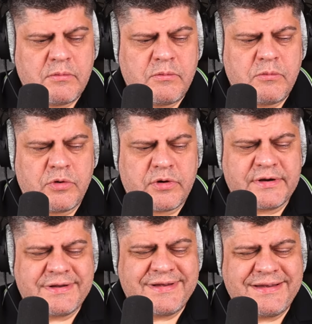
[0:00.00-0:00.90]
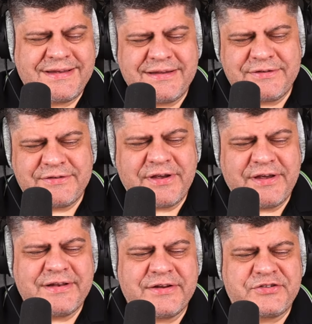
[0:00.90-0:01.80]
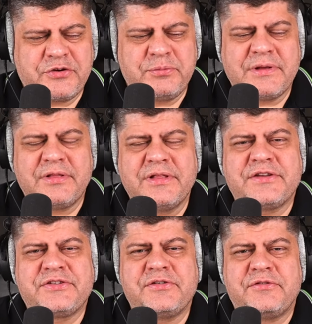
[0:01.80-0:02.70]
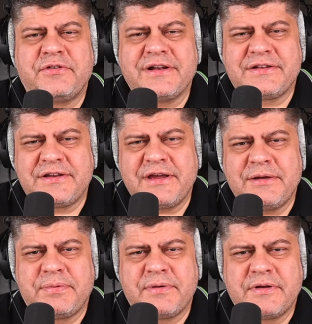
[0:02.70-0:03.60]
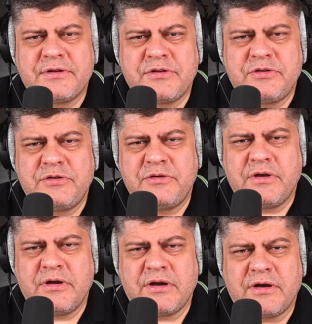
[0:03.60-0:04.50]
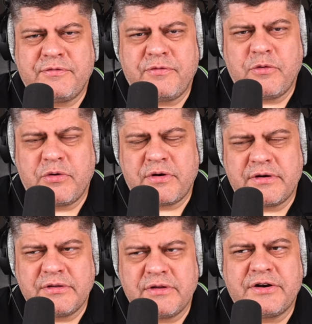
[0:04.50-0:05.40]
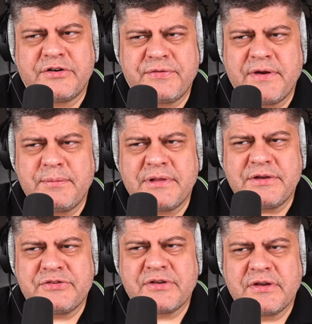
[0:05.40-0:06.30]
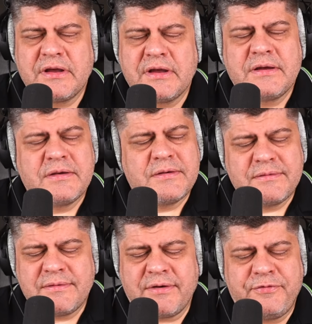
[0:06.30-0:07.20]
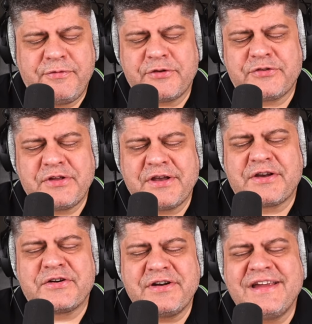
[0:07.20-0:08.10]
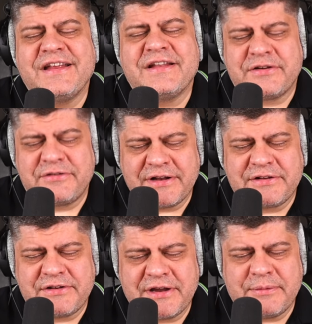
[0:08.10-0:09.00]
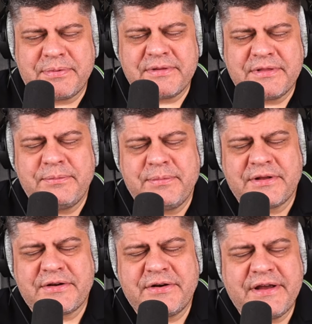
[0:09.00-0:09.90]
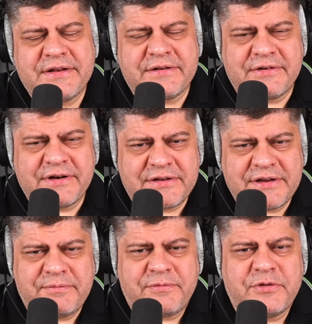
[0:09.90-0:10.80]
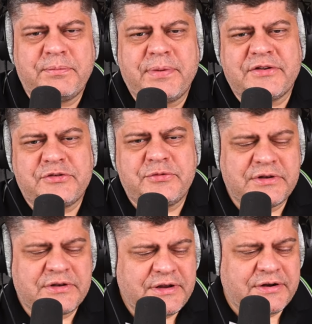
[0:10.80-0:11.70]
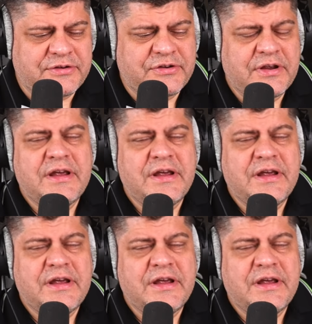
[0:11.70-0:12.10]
More. He's saying there should be less red tape uh, for large families well, first they create red tape. They've been creating red tape for the past 20 years,